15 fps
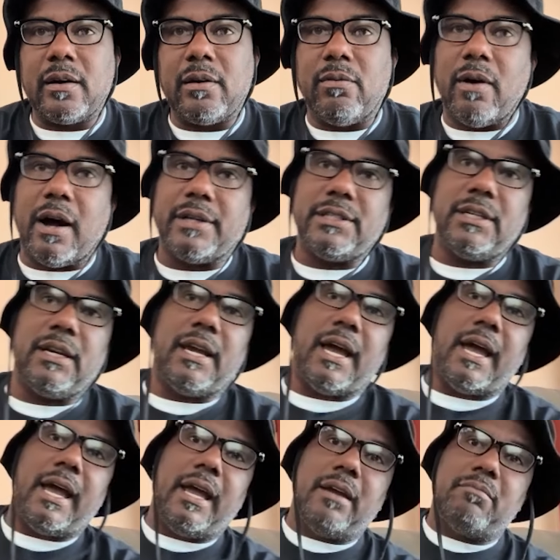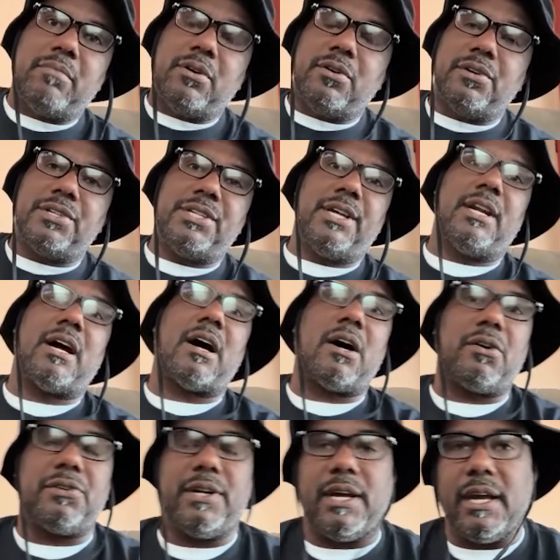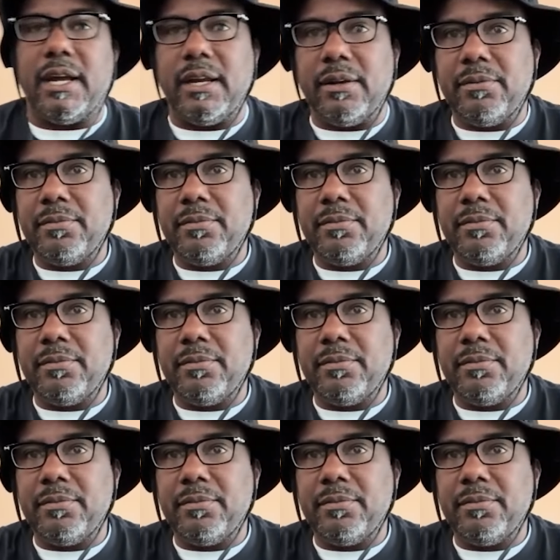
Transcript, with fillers: Watching gang bullshit all day.